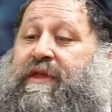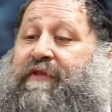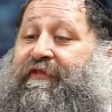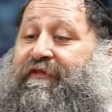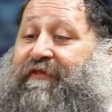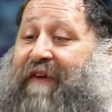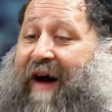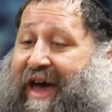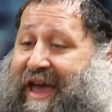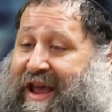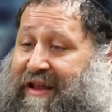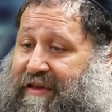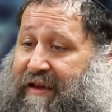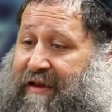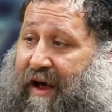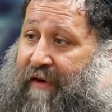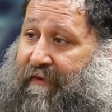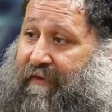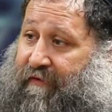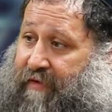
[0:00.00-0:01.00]
the fight
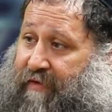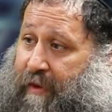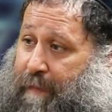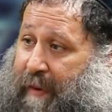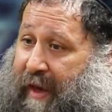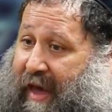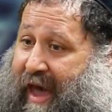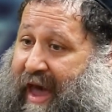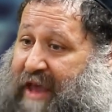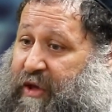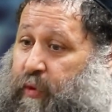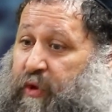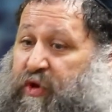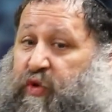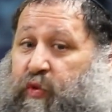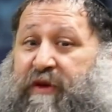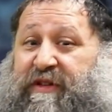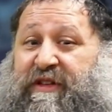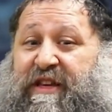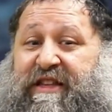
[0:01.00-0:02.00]
of the past,
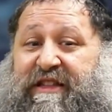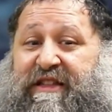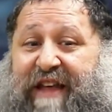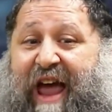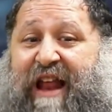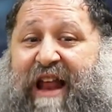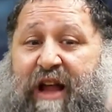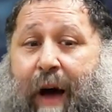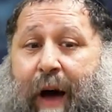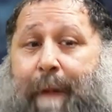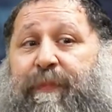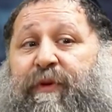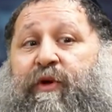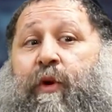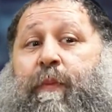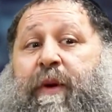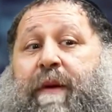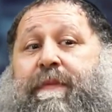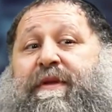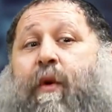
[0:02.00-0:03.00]
which was to stand up to
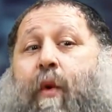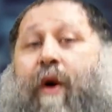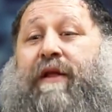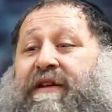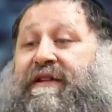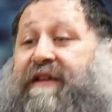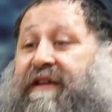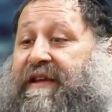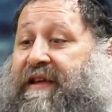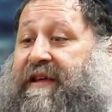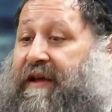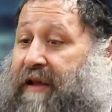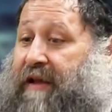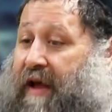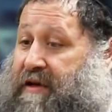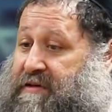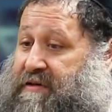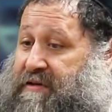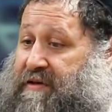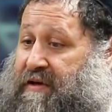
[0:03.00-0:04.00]
people that wanted to kill
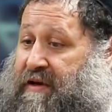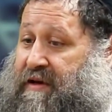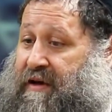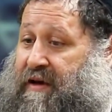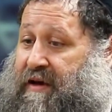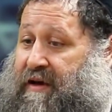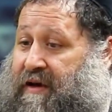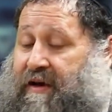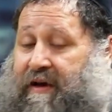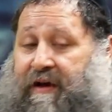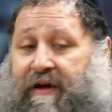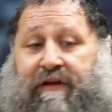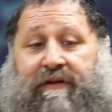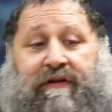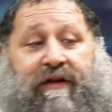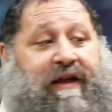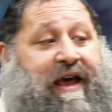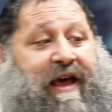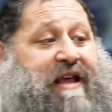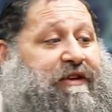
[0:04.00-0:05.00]
us,
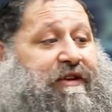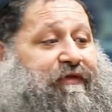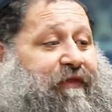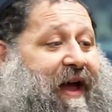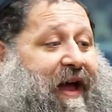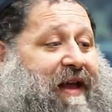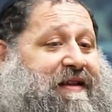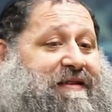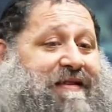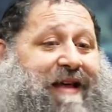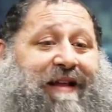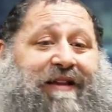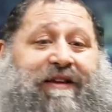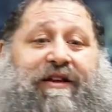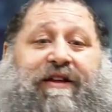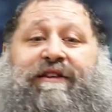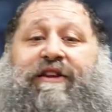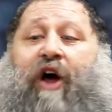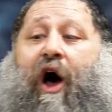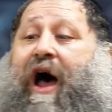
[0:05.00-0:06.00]
today's fight is not
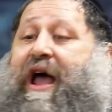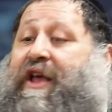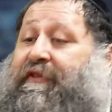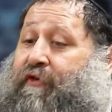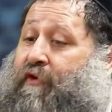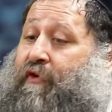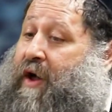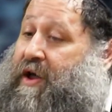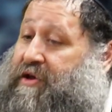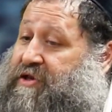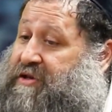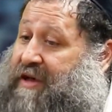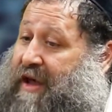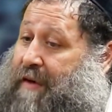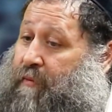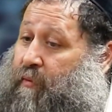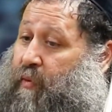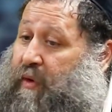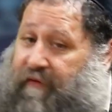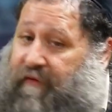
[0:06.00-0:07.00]
to die for Hashem.
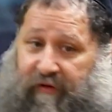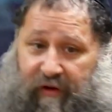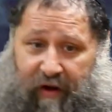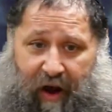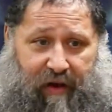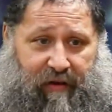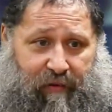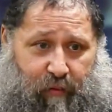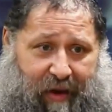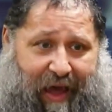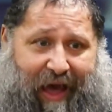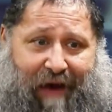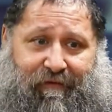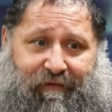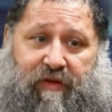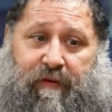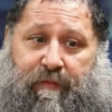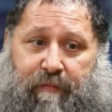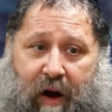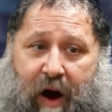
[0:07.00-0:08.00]
We
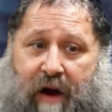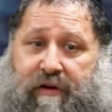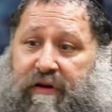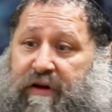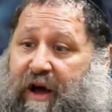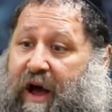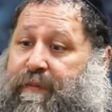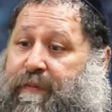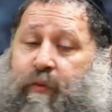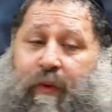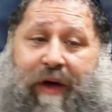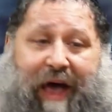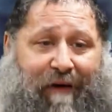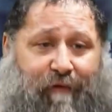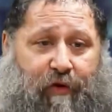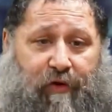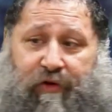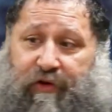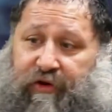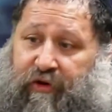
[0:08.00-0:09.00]
have the martyrdom, we have
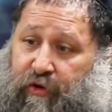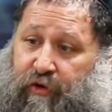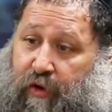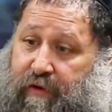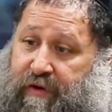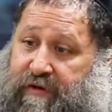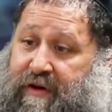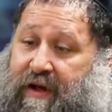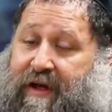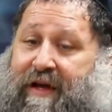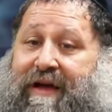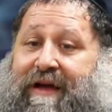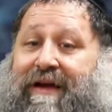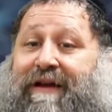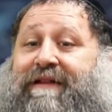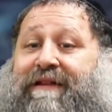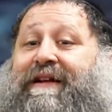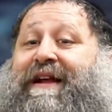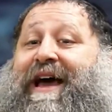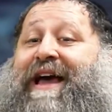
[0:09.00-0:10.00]
all those stories.
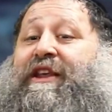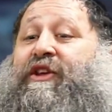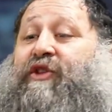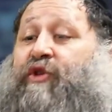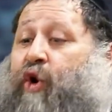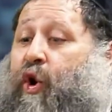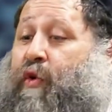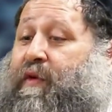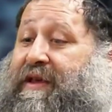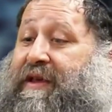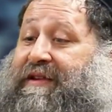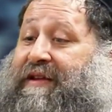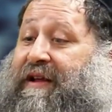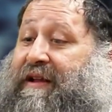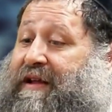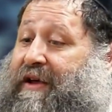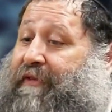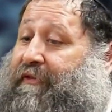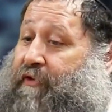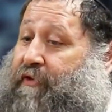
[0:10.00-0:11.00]
Today's story is to
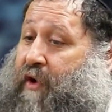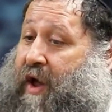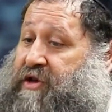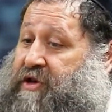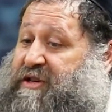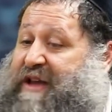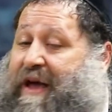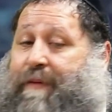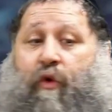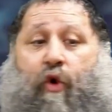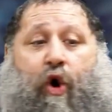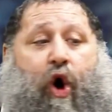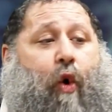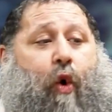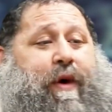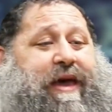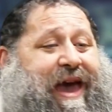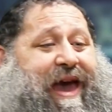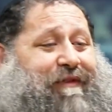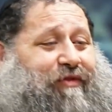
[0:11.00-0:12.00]
live for Hashem. All
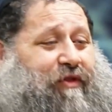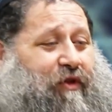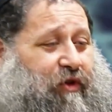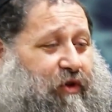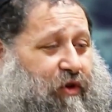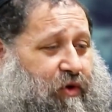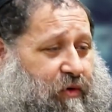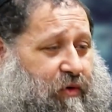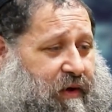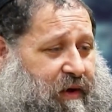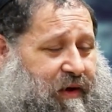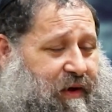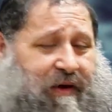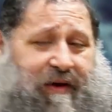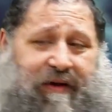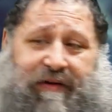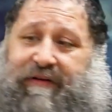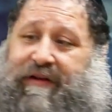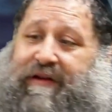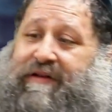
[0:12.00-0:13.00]
we have to do
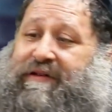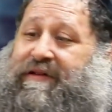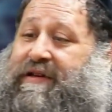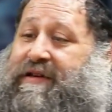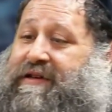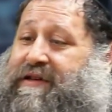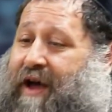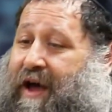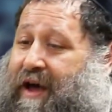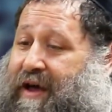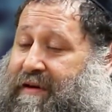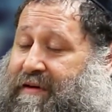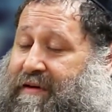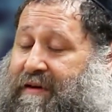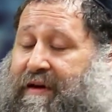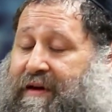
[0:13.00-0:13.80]
is decide,